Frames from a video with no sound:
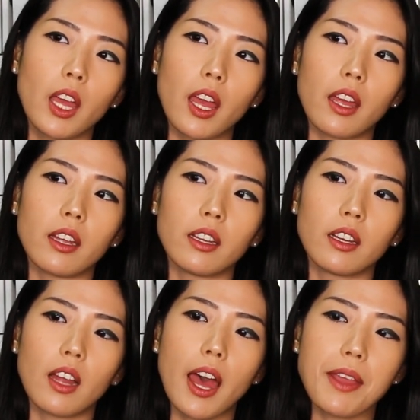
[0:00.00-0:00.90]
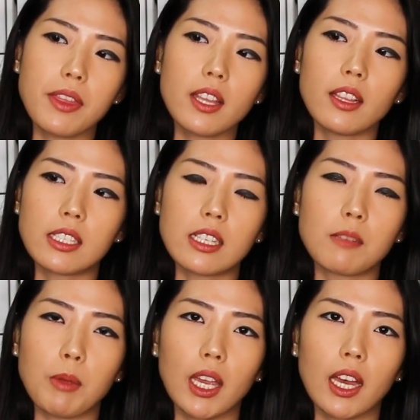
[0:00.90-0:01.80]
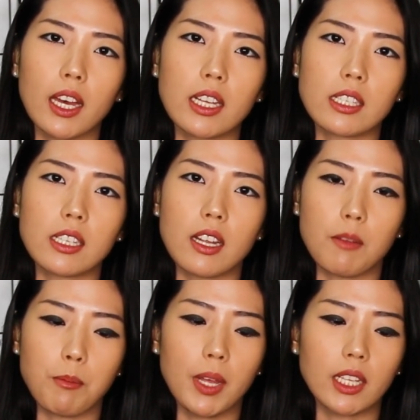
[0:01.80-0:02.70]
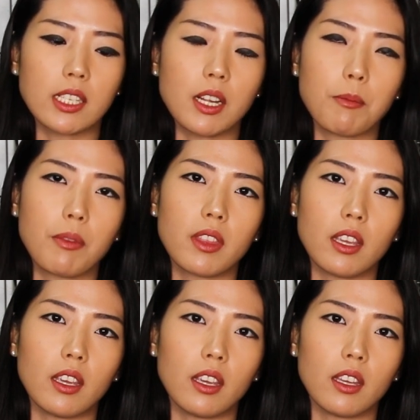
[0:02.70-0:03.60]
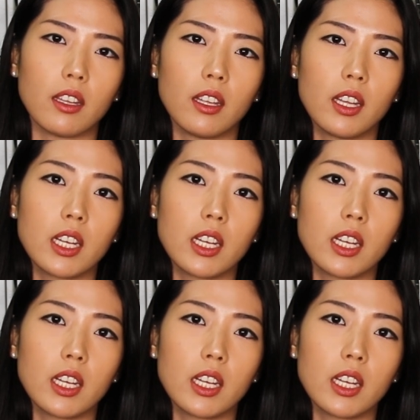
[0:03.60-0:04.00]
And I think this is because it picks up the